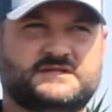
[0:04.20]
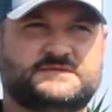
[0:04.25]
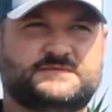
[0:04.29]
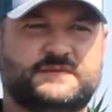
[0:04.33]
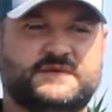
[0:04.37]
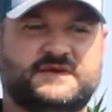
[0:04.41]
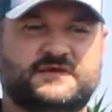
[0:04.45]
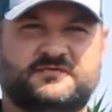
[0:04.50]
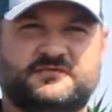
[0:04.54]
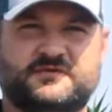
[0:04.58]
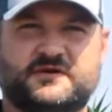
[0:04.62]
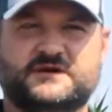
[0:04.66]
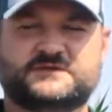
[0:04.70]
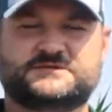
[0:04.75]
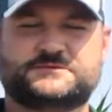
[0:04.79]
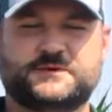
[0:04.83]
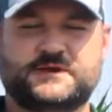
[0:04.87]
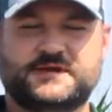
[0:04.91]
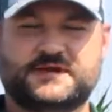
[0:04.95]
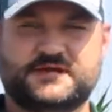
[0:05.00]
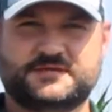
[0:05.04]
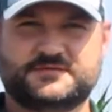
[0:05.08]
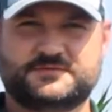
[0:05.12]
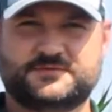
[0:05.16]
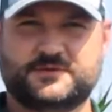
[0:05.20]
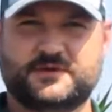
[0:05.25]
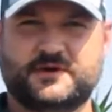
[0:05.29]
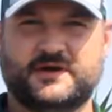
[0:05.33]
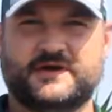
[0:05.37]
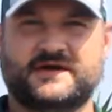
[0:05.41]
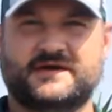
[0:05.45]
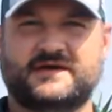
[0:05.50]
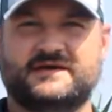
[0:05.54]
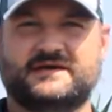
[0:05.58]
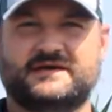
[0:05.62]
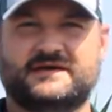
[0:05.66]
Well, it's been a frustrating
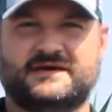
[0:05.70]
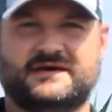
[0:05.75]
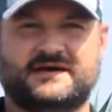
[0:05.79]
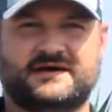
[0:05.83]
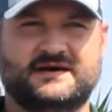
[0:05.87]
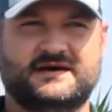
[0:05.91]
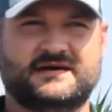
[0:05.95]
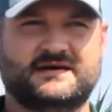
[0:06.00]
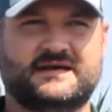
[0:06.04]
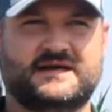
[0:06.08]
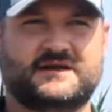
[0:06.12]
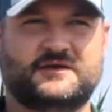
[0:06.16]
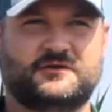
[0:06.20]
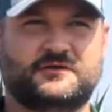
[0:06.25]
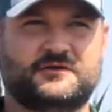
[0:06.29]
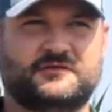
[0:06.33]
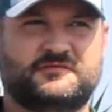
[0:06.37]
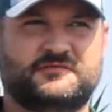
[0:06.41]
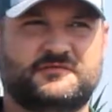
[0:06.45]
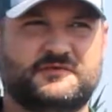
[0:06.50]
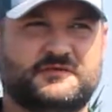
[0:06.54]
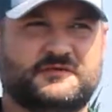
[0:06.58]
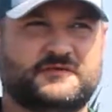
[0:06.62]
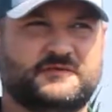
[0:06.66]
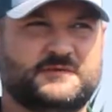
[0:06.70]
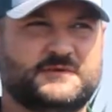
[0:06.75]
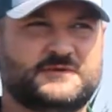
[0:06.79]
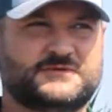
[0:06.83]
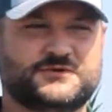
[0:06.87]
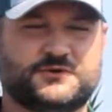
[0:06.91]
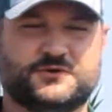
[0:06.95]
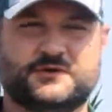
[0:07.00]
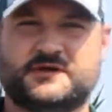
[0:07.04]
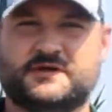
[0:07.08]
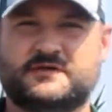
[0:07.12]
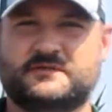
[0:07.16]
spring, not only for the
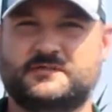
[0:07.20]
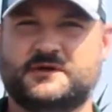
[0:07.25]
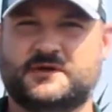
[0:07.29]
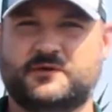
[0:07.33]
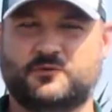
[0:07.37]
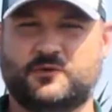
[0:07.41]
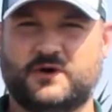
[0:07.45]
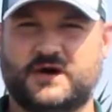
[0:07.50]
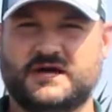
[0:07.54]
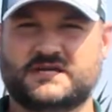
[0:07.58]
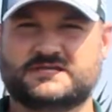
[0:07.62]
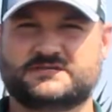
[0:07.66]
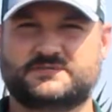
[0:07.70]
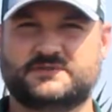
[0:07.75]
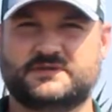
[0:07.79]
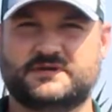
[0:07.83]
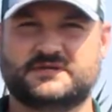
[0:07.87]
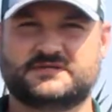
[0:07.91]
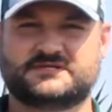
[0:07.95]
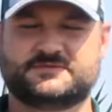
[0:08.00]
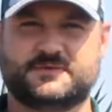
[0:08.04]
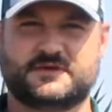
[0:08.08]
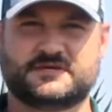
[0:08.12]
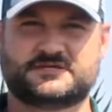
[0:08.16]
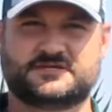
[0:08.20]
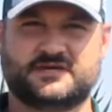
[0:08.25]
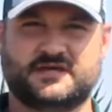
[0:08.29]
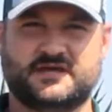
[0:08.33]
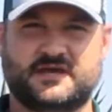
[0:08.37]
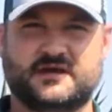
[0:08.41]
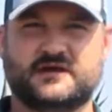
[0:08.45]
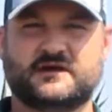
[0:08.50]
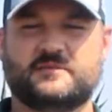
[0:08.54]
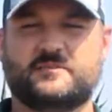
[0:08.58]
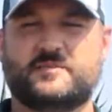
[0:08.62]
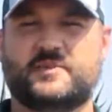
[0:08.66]
majority of the Midwest, but
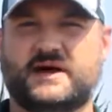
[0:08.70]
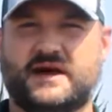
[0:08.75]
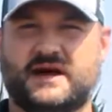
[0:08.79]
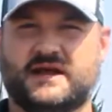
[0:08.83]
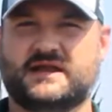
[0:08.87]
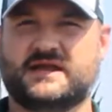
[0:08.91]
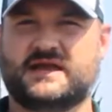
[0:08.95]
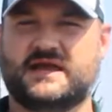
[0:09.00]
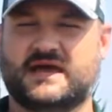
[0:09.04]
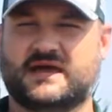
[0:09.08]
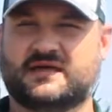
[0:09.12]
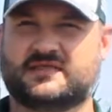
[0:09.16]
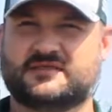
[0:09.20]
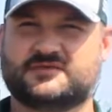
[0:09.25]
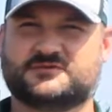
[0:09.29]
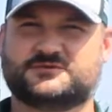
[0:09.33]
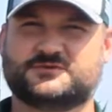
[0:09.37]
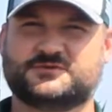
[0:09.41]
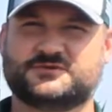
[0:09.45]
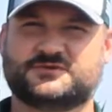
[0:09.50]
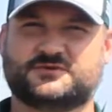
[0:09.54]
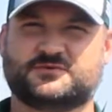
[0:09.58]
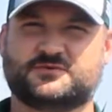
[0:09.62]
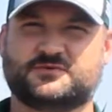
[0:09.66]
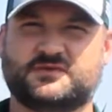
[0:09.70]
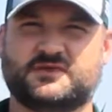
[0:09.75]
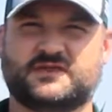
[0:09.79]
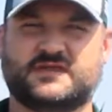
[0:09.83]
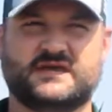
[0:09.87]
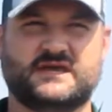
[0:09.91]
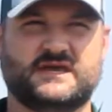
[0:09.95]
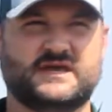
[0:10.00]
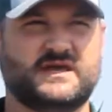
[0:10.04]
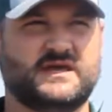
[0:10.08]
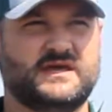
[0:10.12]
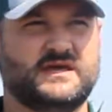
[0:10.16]
especially here in Pontiac. This was a
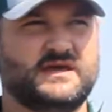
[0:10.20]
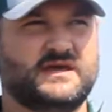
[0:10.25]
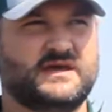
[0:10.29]
really,